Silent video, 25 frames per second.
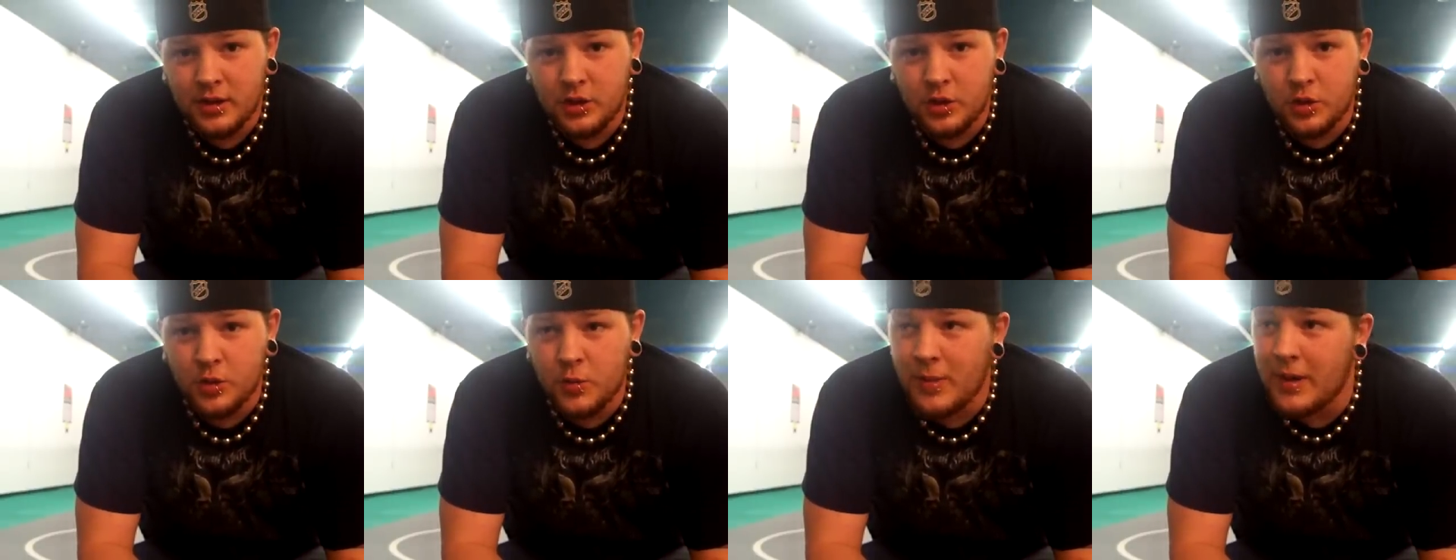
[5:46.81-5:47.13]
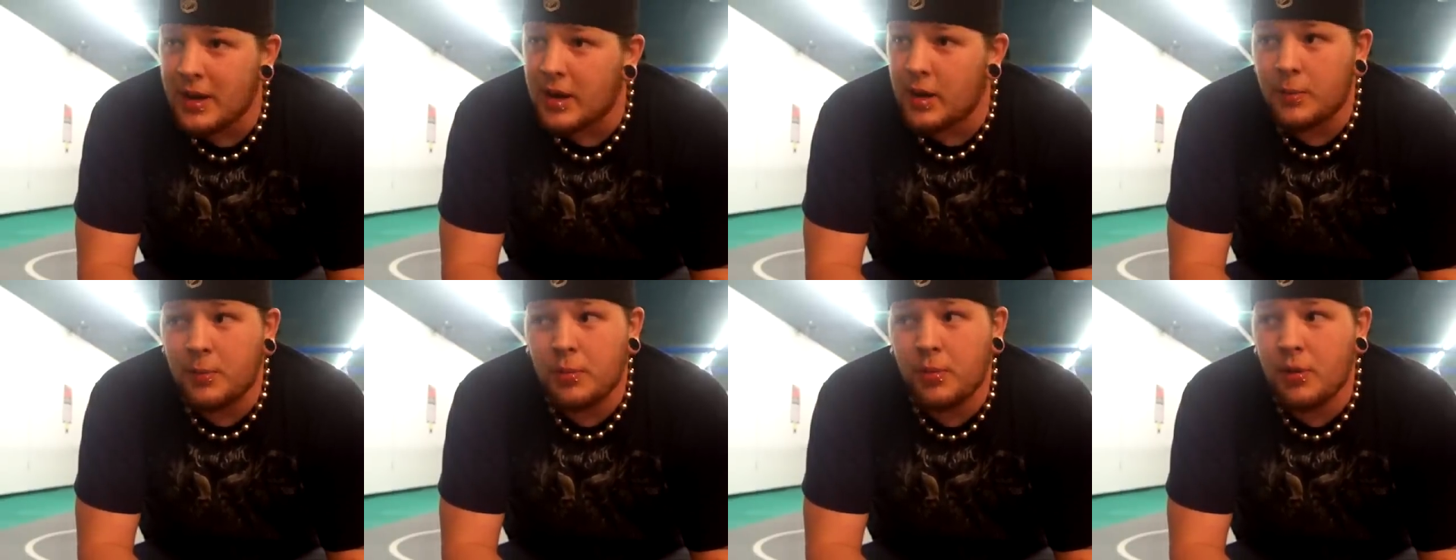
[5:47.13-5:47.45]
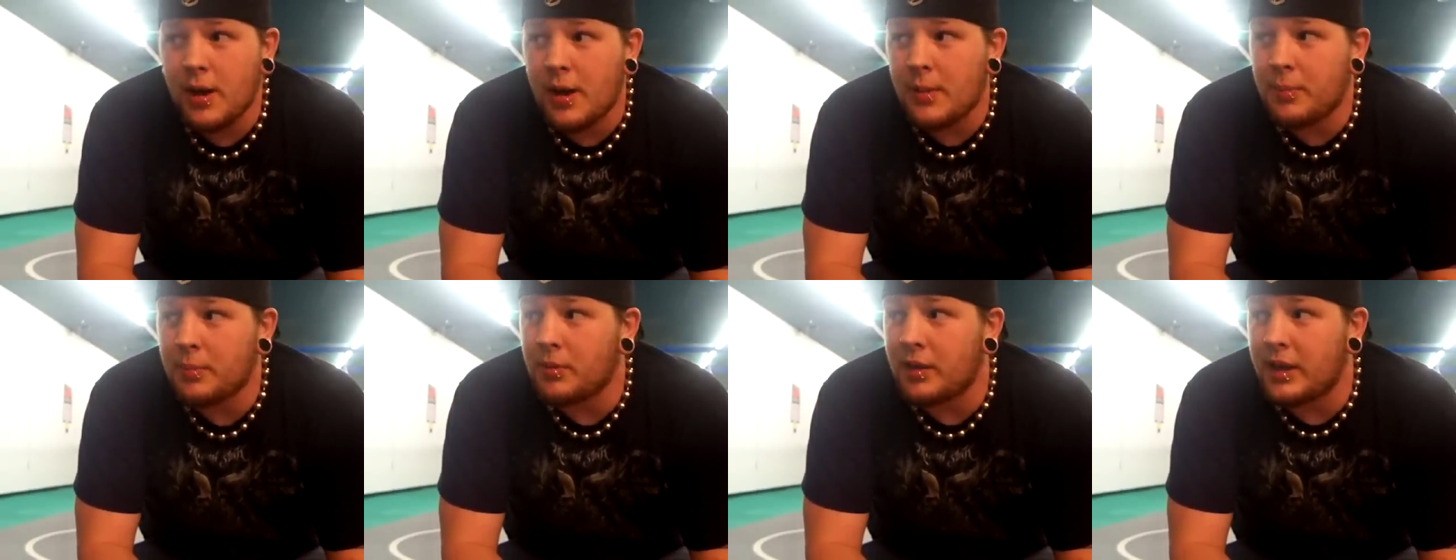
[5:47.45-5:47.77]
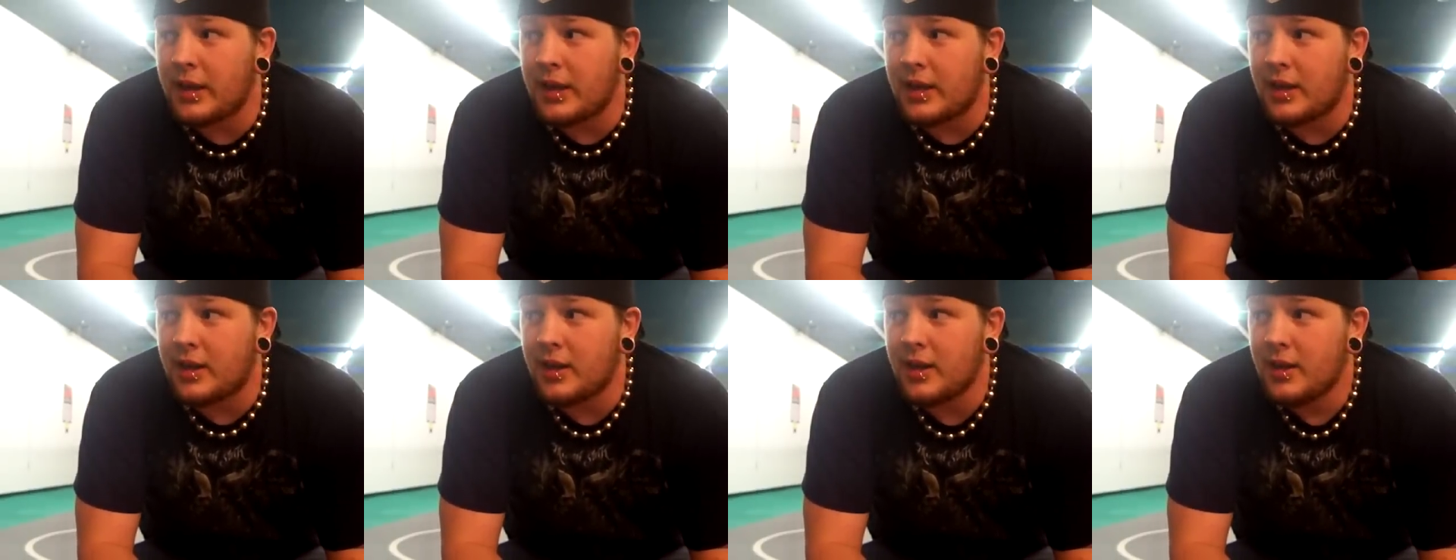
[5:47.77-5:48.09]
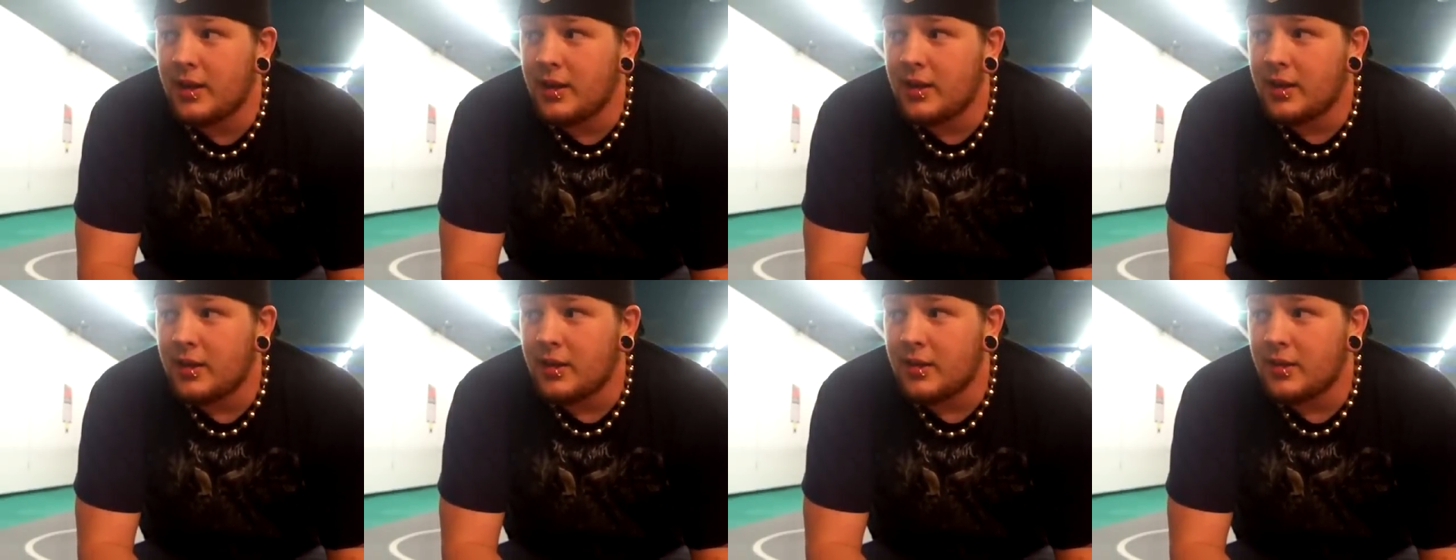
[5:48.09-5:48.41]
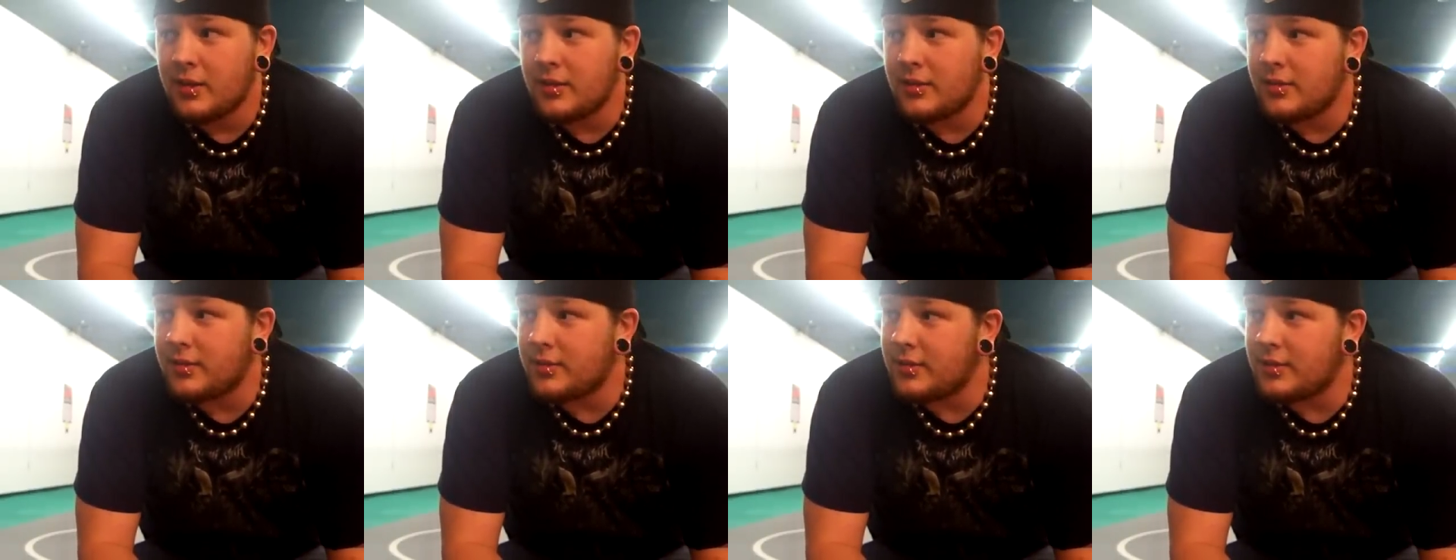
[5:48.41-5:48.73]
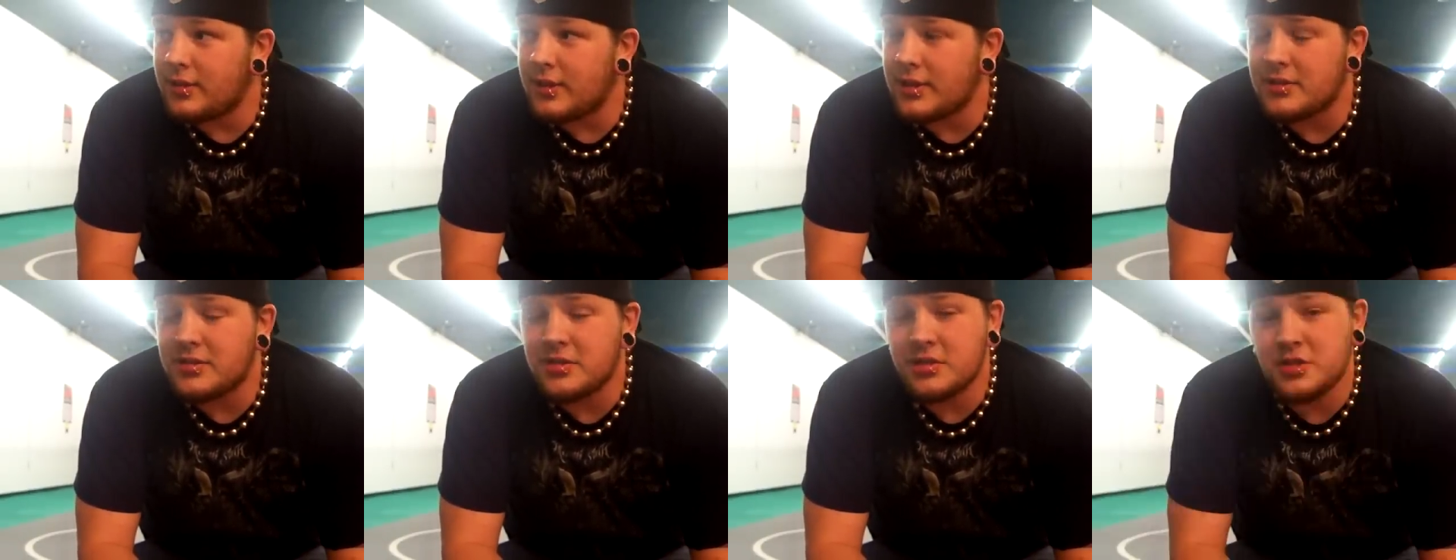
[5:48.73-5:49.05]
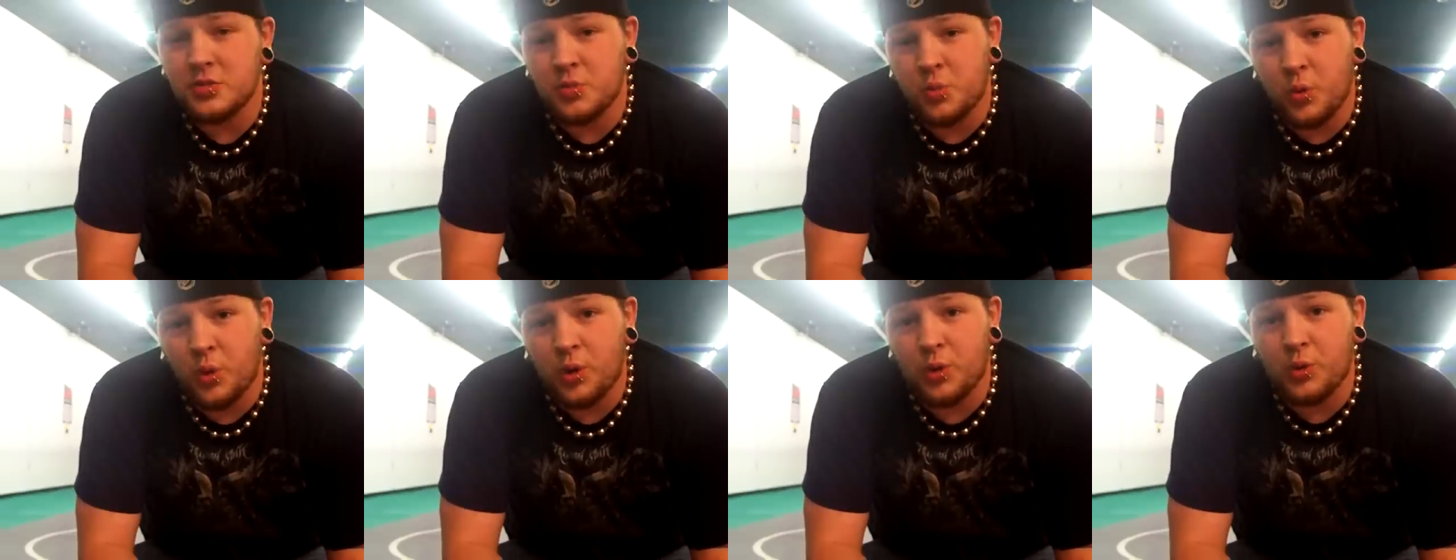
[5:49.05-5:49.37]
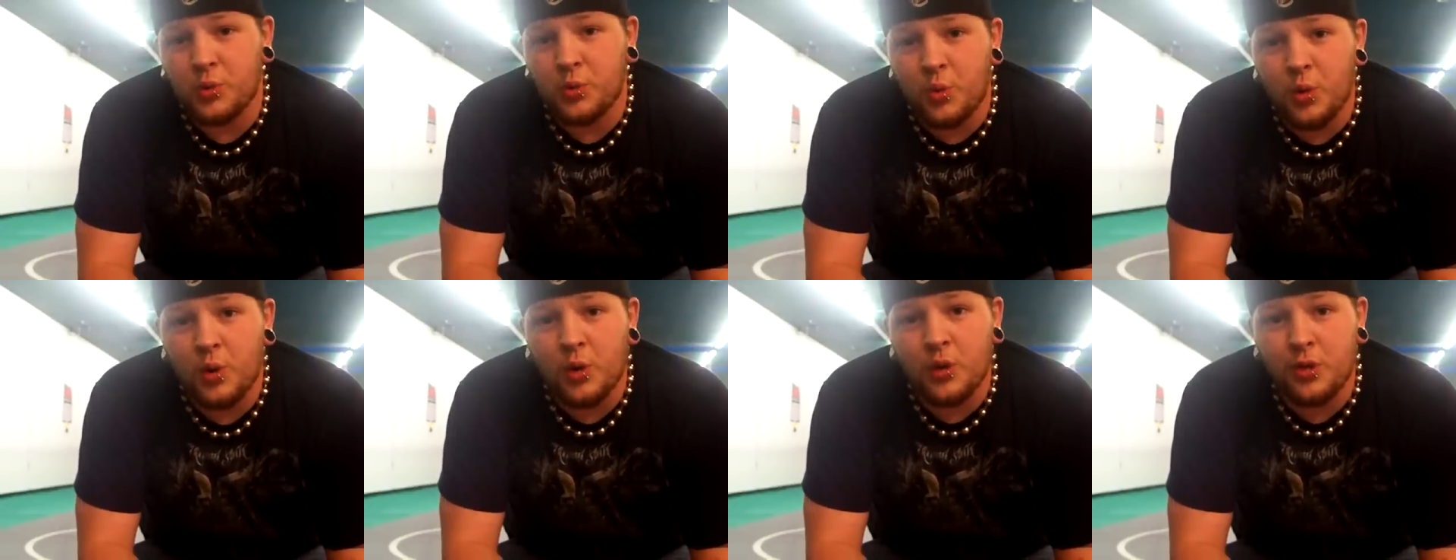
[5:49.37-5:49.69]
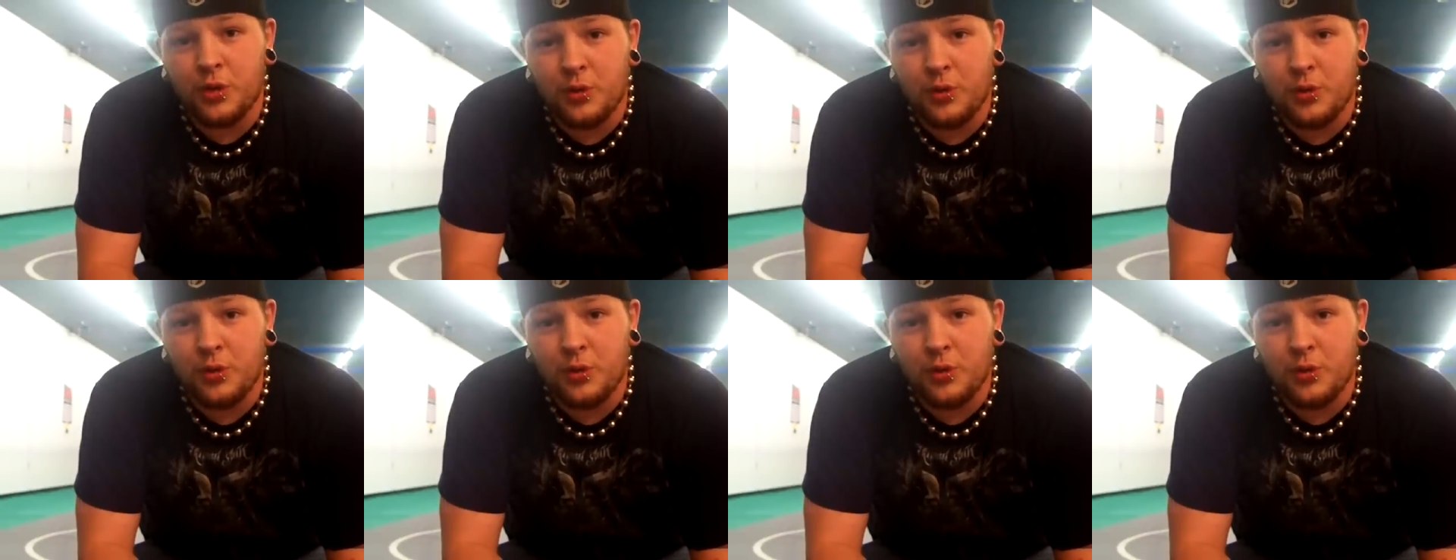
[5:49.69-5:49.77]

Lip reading: You better prep like this is World War